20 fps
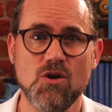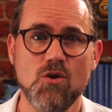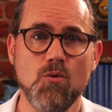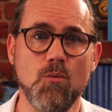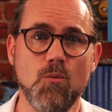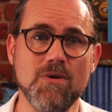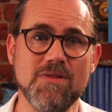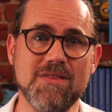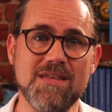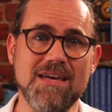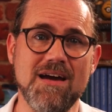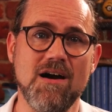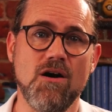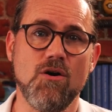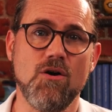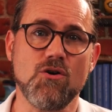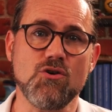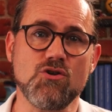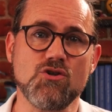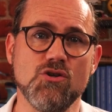with the
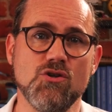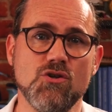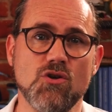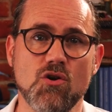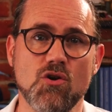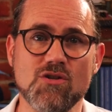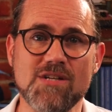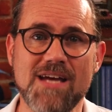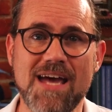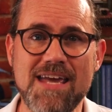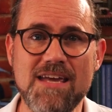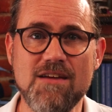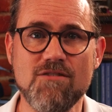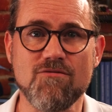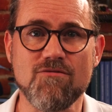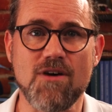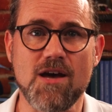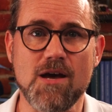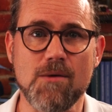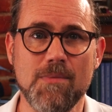Archer.8
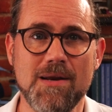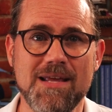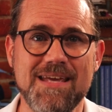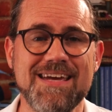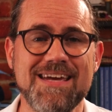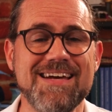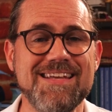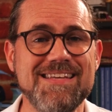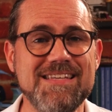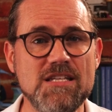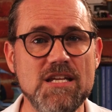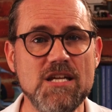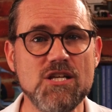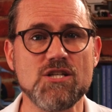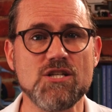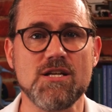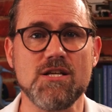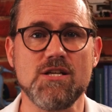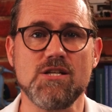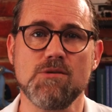family
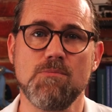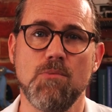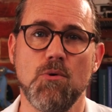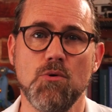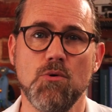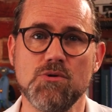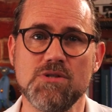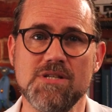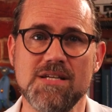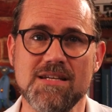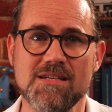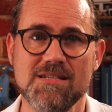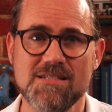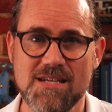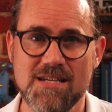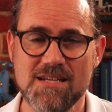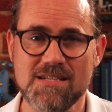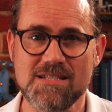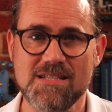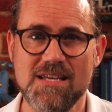additionally supporting
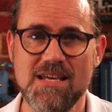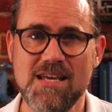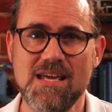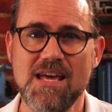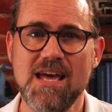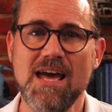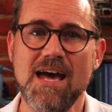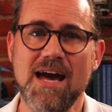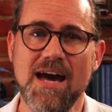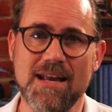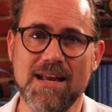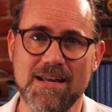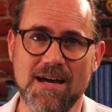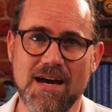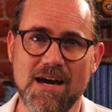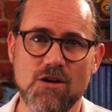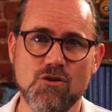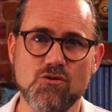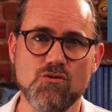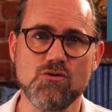60 and
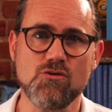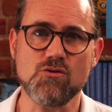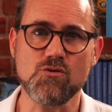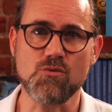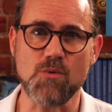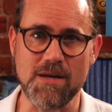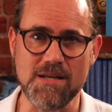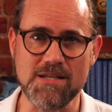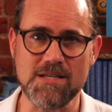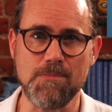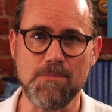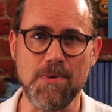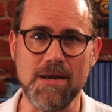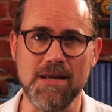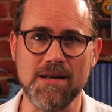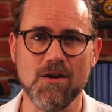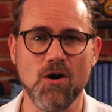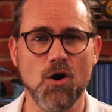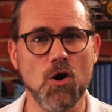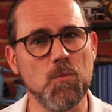120 pin
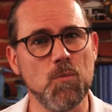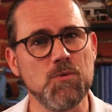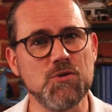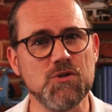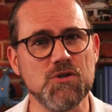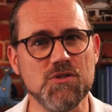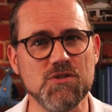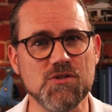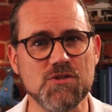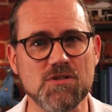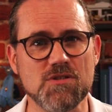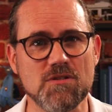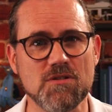options.